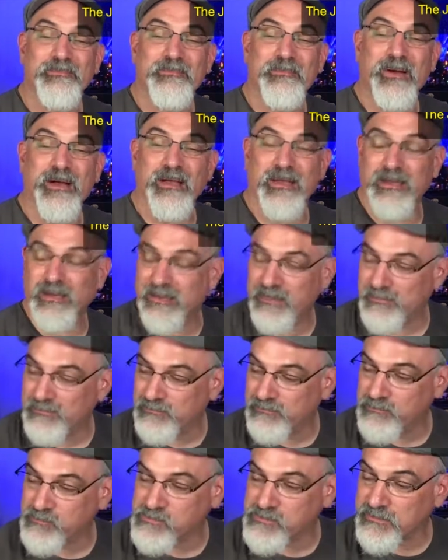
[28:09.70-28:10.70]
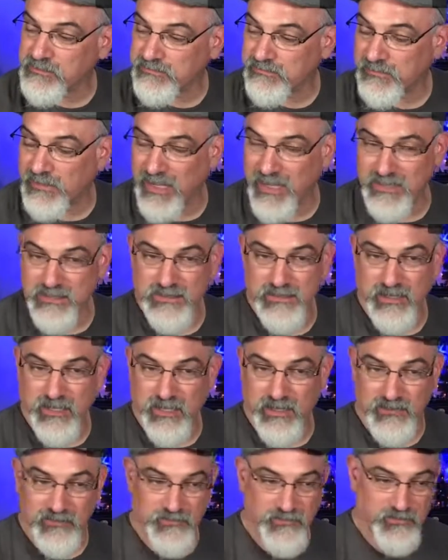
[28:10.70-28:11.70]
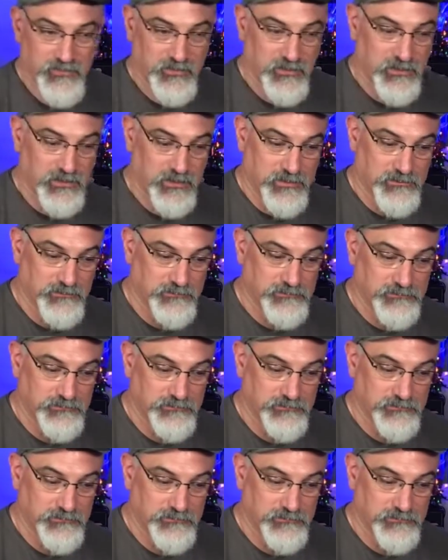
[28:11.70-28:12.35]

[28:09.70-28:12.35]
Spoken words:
My I actually have uh,